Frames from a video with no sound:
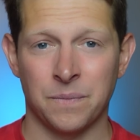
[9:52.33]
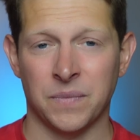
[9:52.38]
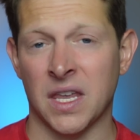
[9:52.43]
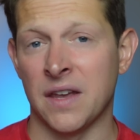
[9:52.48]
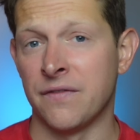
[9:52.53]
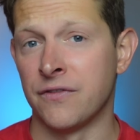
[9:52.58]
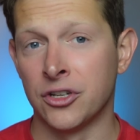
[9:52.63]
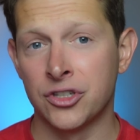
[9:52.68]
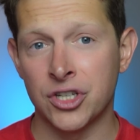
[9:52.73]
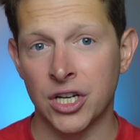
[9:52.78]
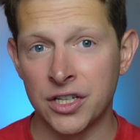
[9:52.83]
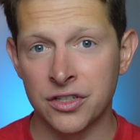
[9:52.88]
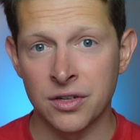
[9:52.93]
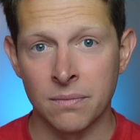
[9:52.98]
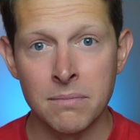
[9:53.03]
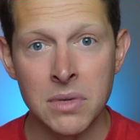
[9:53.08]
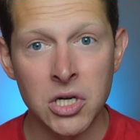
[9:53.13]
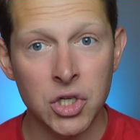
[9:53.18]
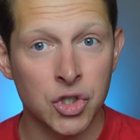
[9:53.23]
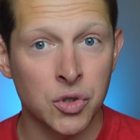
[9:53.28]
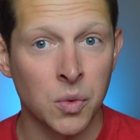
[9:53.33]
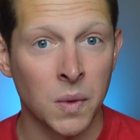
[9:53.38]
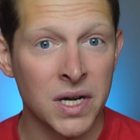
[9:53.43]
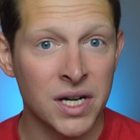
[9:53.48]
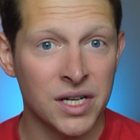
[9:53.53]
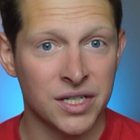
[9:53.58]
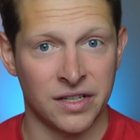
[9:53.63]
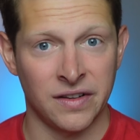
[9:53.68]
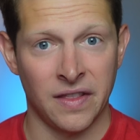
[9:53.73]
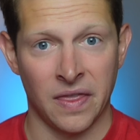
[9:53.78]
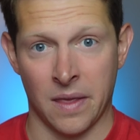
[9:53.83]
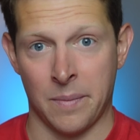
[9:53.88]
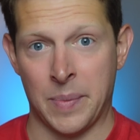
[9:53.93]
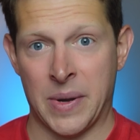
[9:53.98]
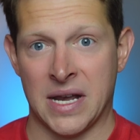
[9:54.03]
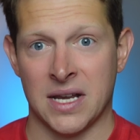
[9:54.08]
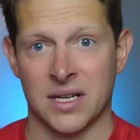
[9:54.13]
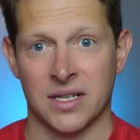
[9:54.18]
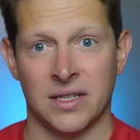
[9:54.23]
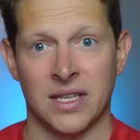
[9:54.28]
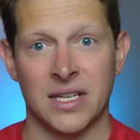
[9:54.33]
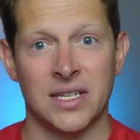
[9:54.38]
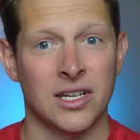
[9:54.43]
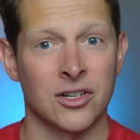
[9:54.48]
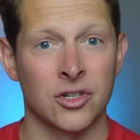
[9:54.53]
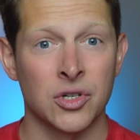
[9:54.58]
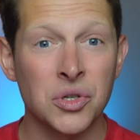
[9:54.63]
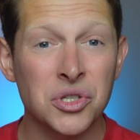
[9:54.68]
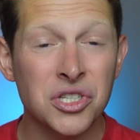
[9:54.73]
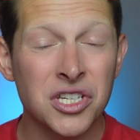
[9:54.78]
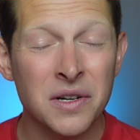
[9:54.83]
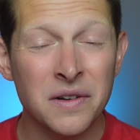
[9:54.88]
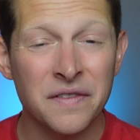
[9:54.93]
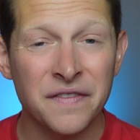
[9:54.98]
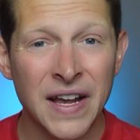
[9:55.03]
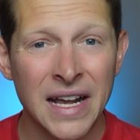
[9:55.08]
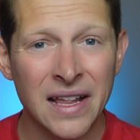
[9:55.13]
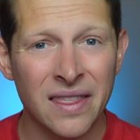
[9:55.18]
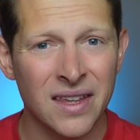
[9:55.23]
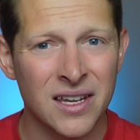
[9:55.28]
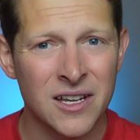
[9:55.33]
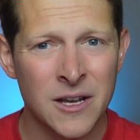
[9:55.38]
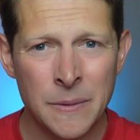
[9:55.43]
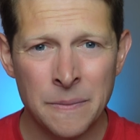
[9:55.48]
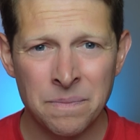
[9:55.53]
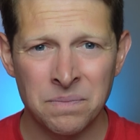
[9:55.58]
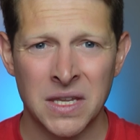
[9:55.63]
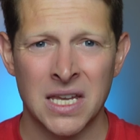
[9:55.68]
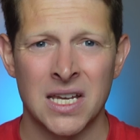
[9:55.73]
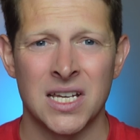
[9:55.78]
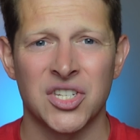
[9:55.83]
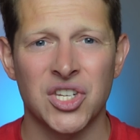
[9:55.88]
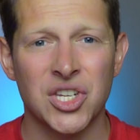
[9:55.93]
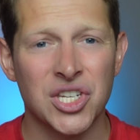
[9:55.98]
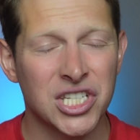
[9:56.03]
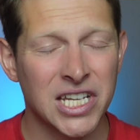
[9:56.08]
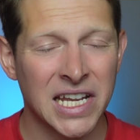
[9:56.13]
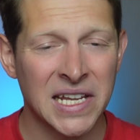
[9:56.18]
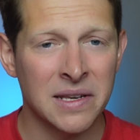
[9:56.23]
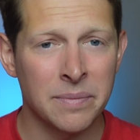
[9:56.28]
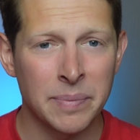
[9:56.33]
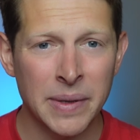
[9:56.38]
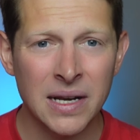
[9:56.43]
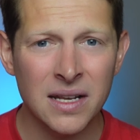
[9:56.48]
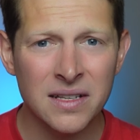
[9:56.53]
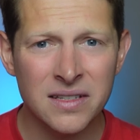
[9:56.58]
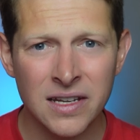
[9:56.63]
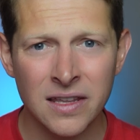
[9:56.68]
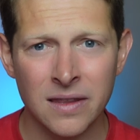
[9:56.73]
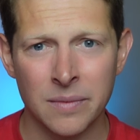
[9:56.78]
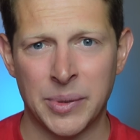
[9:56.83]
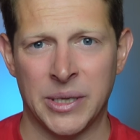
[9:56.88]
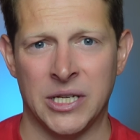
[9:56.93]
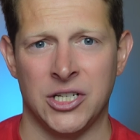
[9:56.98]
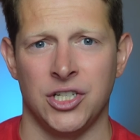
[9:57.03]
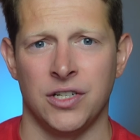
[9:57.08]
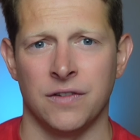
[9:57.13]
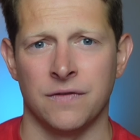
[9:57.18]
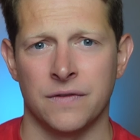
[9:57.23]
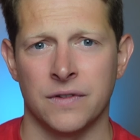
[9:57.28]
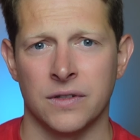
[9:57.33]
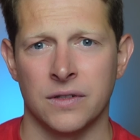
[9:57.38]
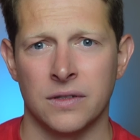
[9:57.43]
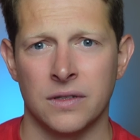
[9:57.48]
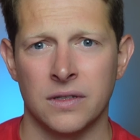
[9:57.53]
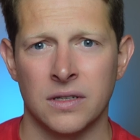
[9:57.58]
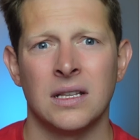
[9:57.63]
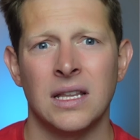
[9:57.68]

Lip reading: if returns are much worse than in the past, this can also affect the sustainability of the pension fund.